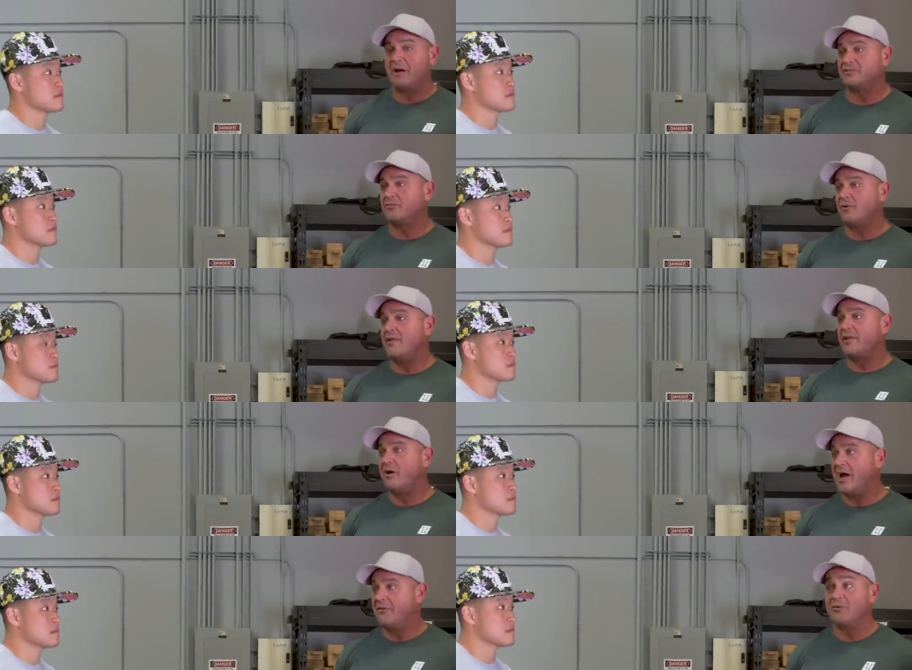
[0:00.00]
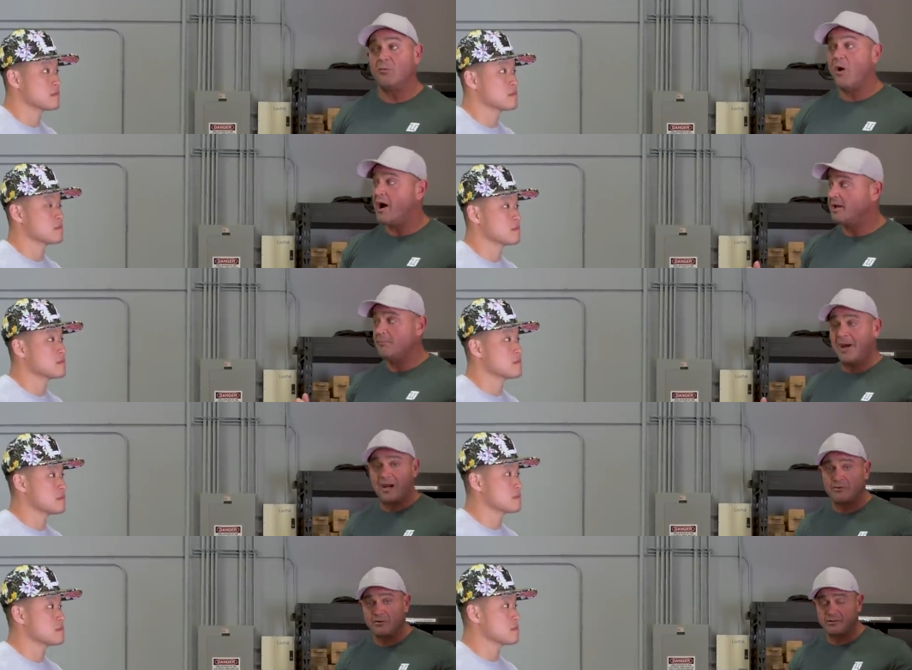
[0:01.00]
Speaker 1: pound squat, they don't have to walk it
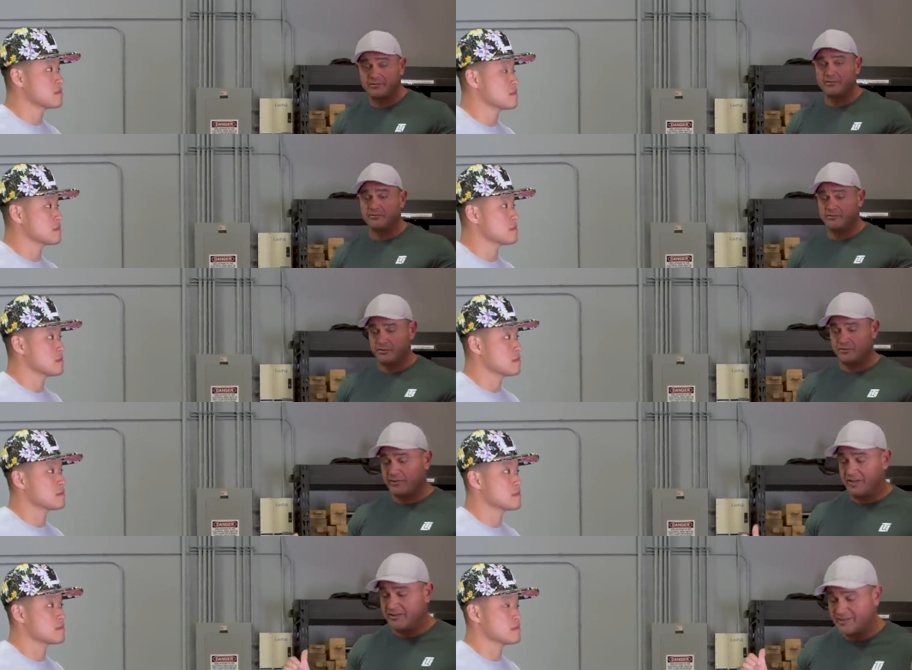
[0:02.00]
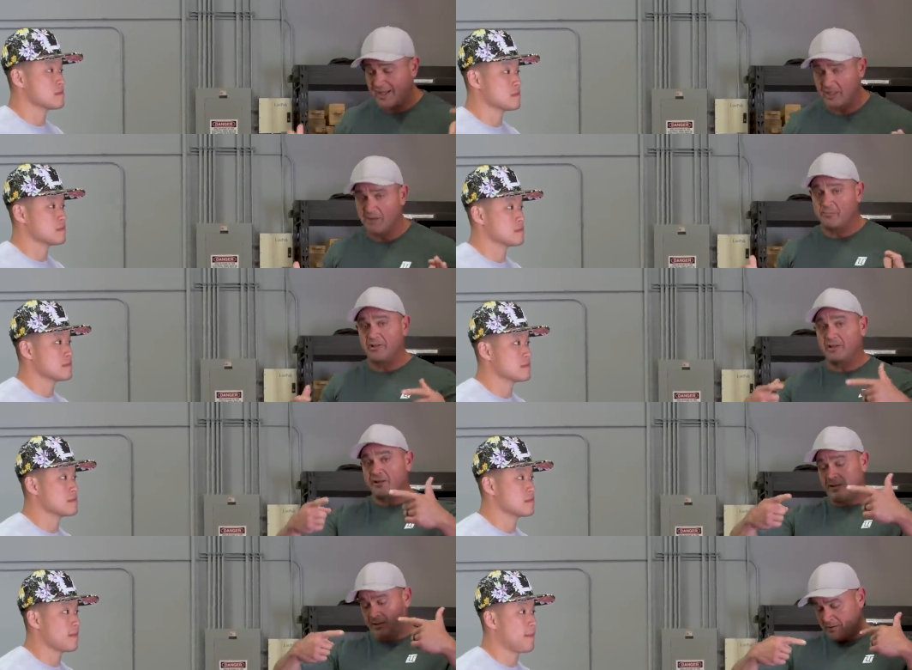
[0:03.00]
backwards. Just when they stand up with
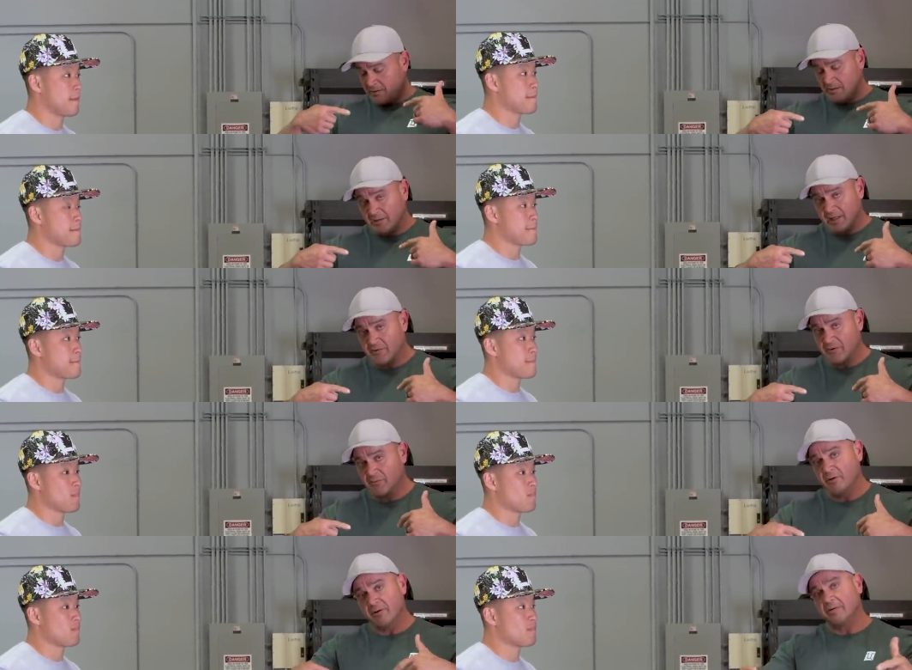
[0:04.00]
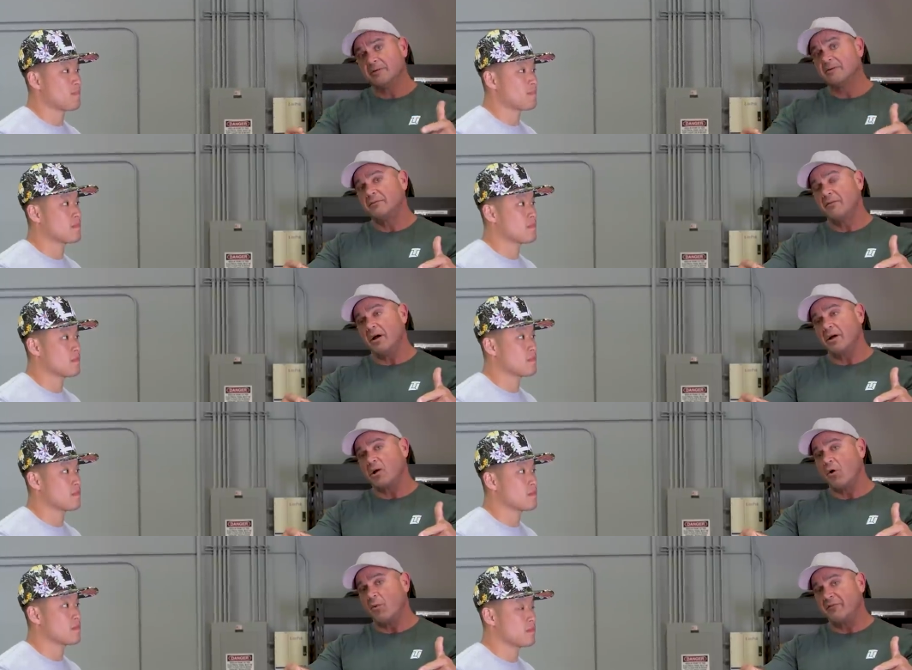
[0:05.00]
it, the lever will uh,
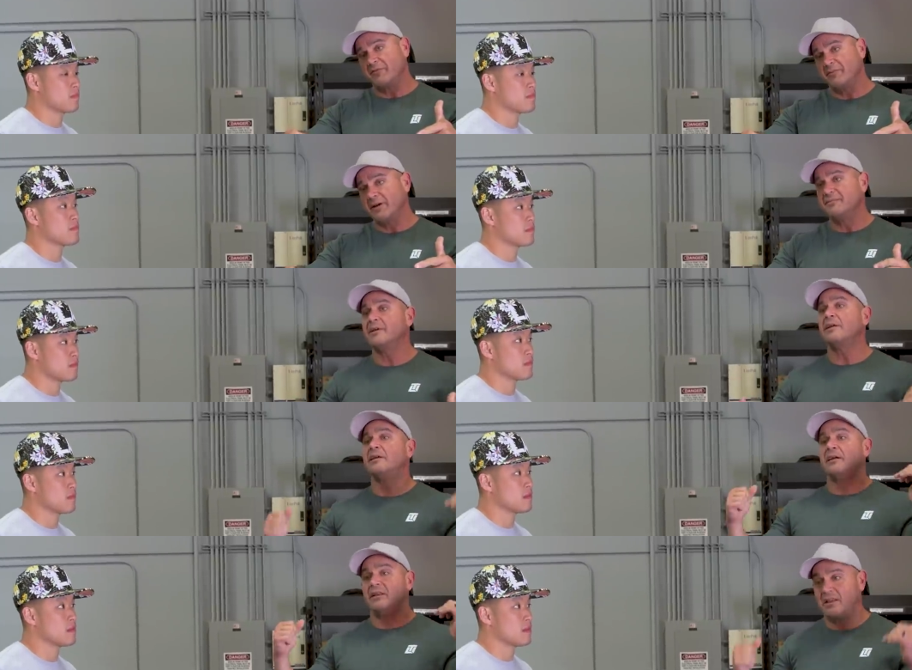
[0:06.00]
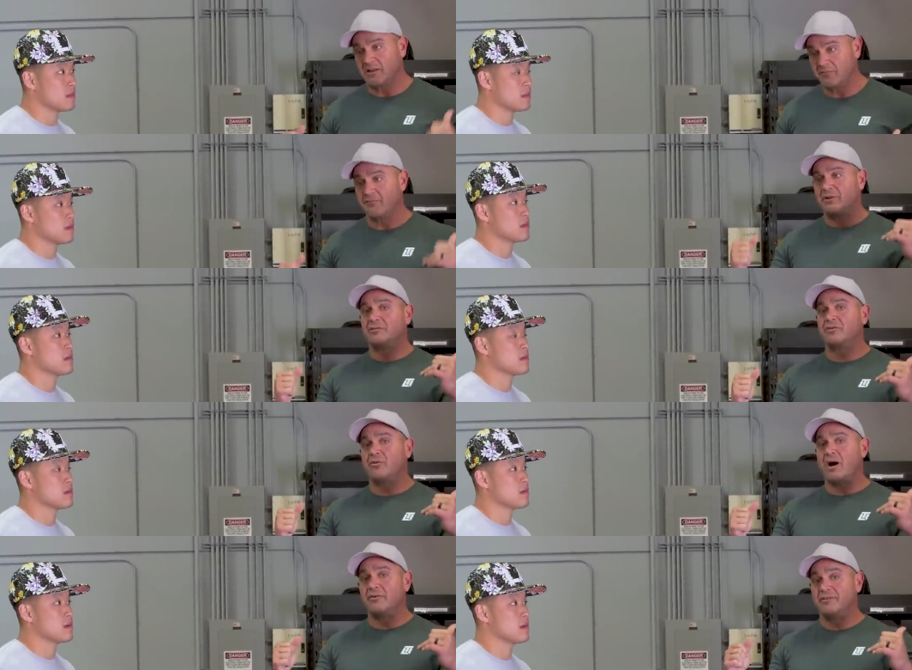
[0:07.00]
go away from them and then they can freely
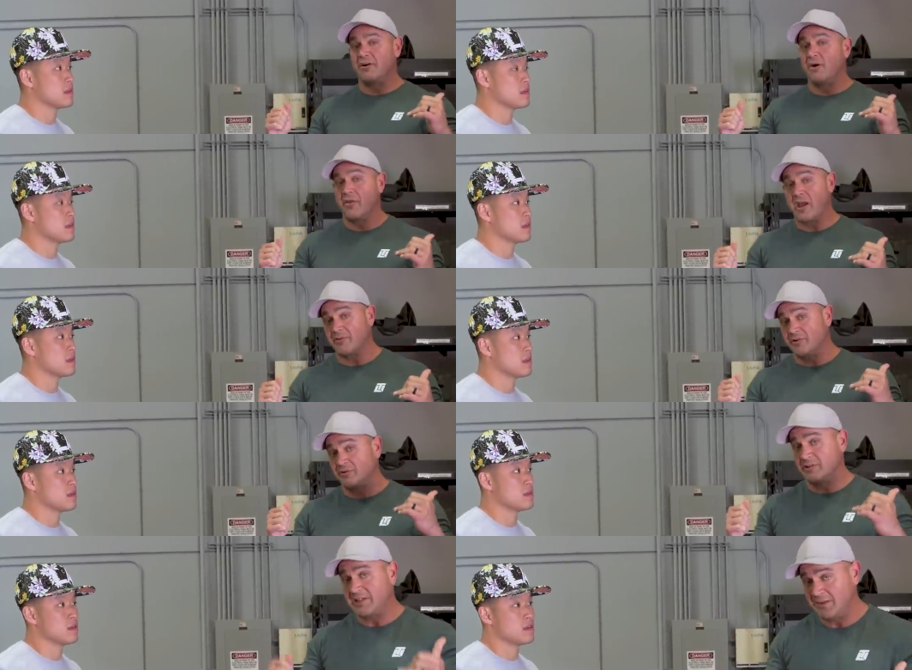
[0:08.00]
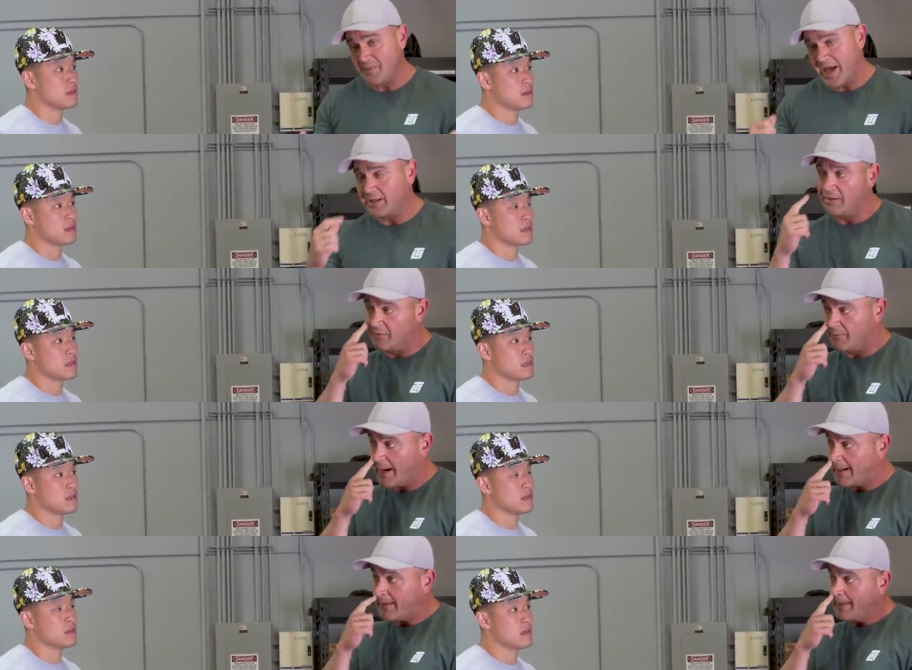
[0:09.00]
squat right there. All they have to do is lean back into the
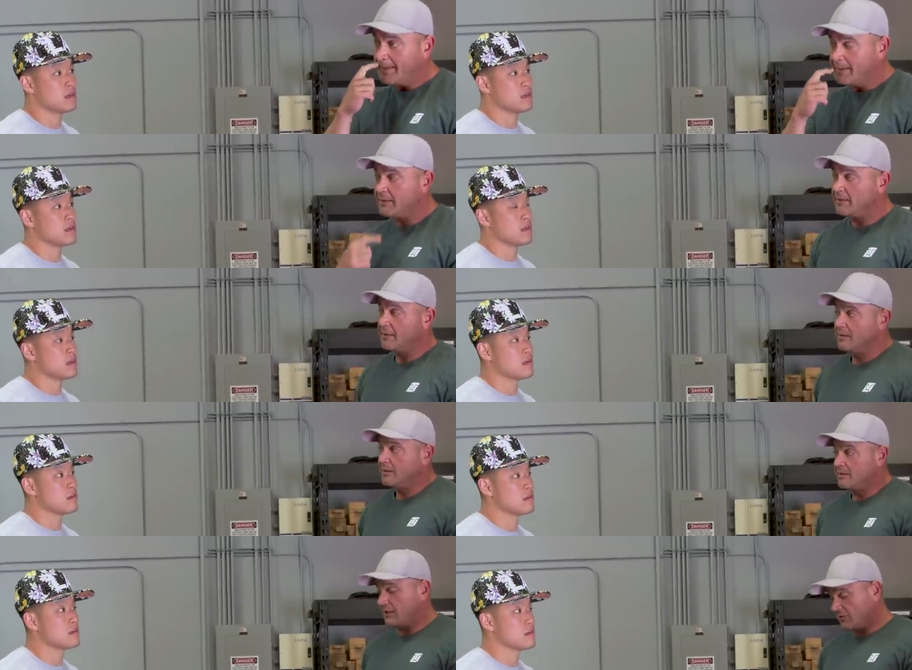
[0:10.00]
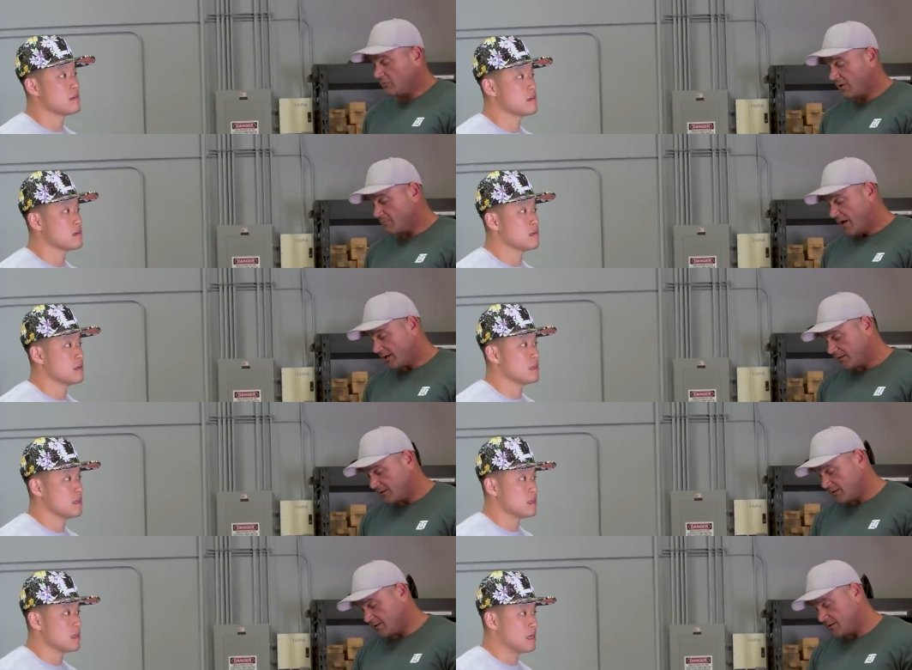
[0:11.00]
rack to get the weight back
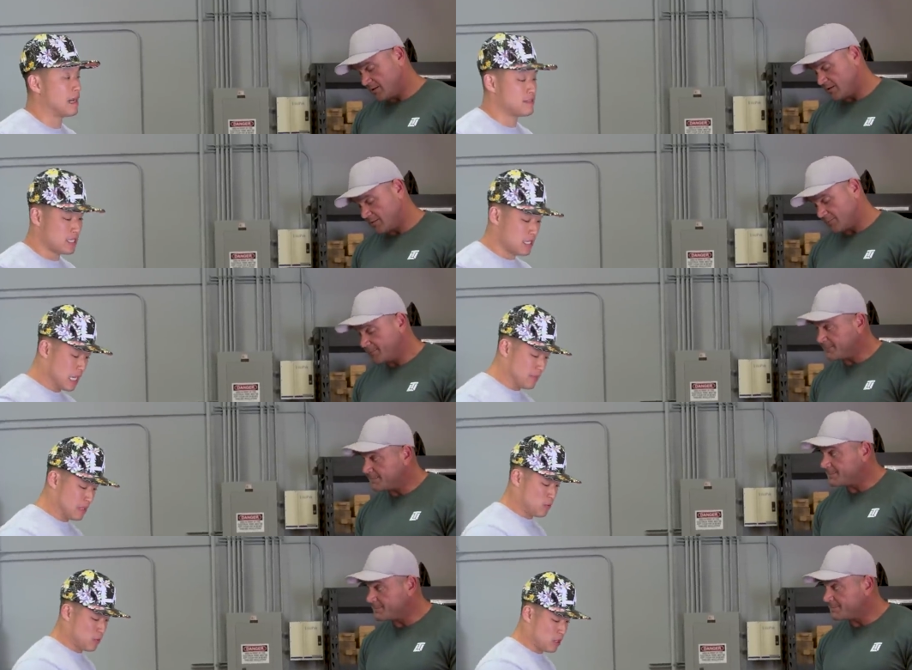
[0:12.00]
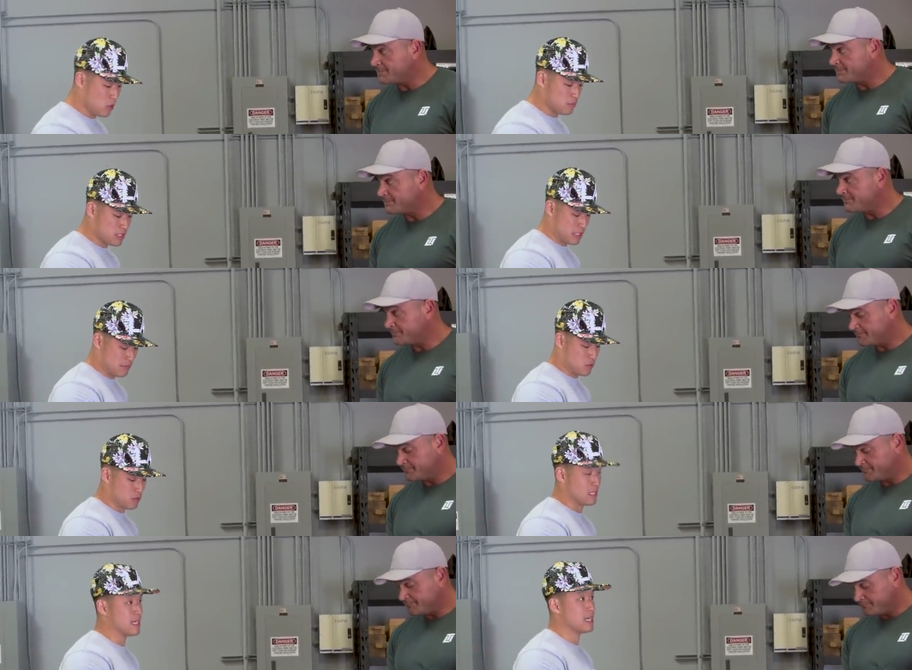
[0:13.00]
in there. I've seen a lot of people with home
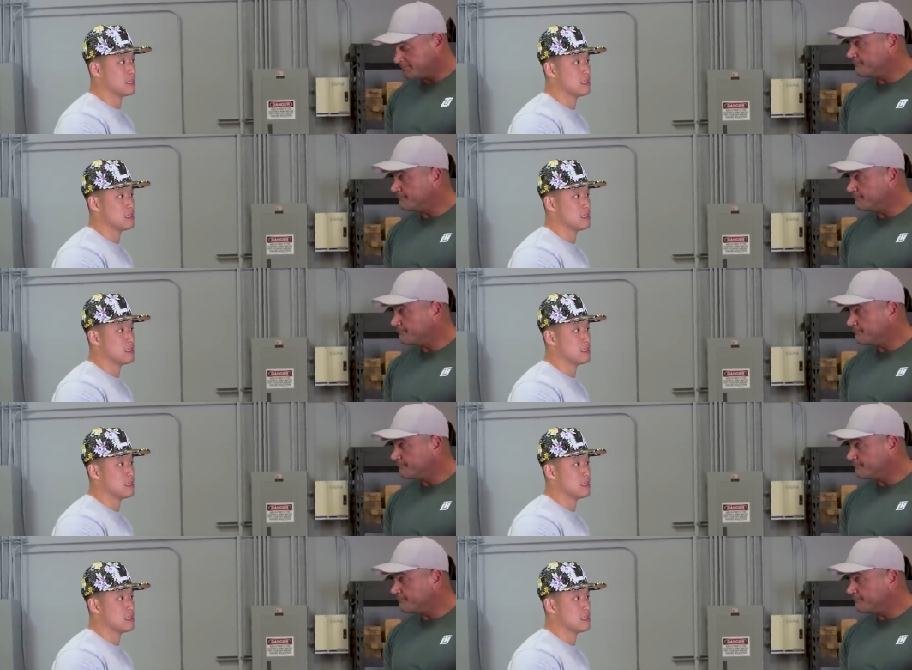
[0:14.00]
gyms really like